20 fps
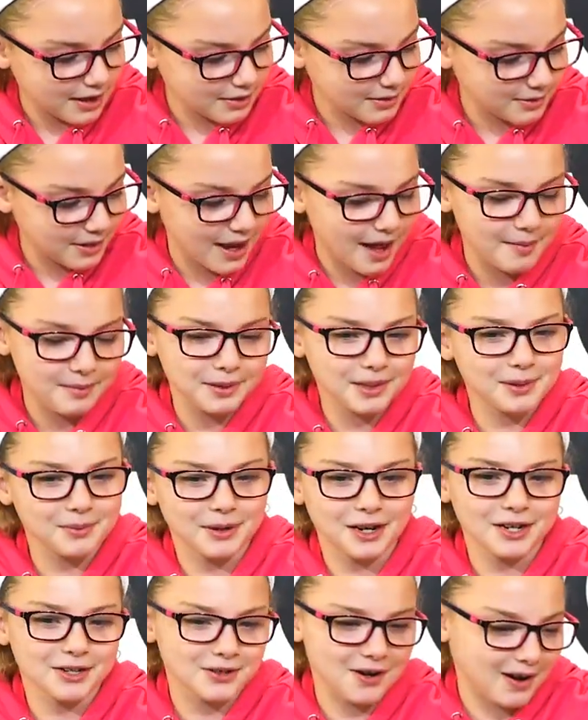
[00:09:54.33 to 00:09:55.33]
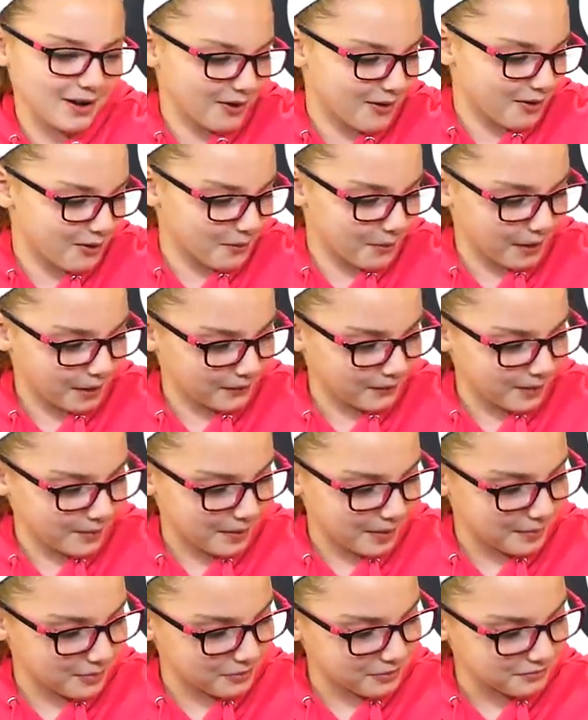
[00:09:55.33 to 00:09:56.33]
That's what happens when I try to go quickly,
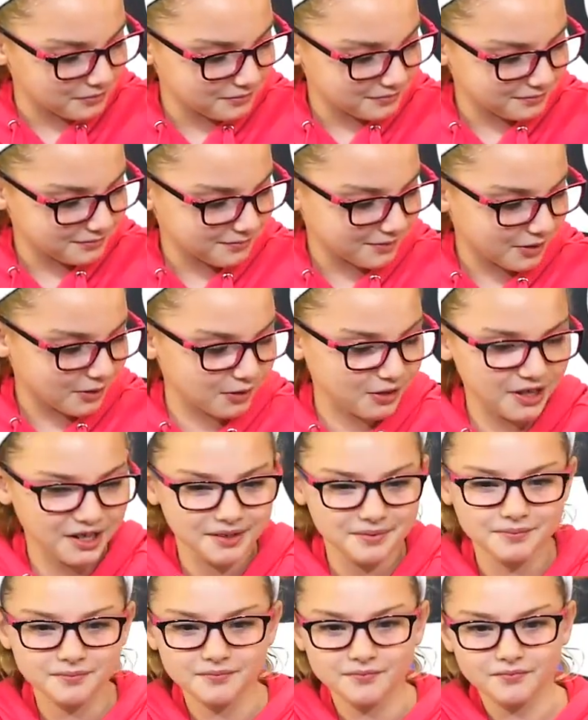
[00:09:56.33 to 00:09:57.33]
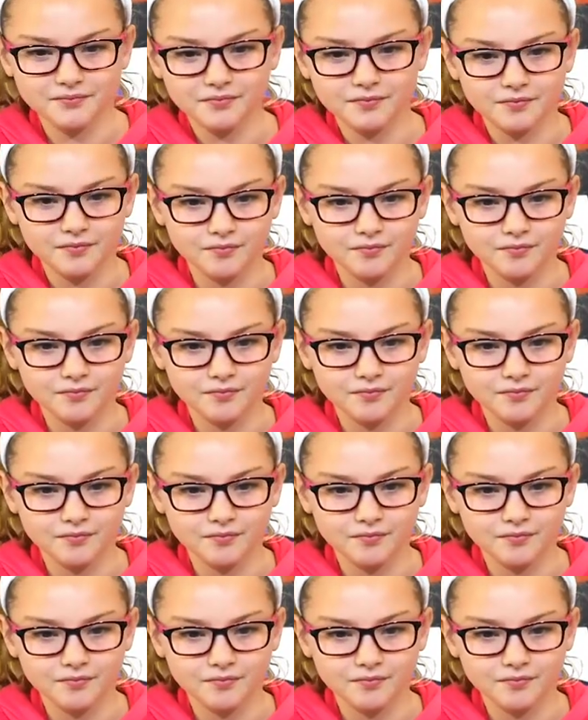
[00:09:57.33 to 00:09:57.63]
people. Sorry. Okay.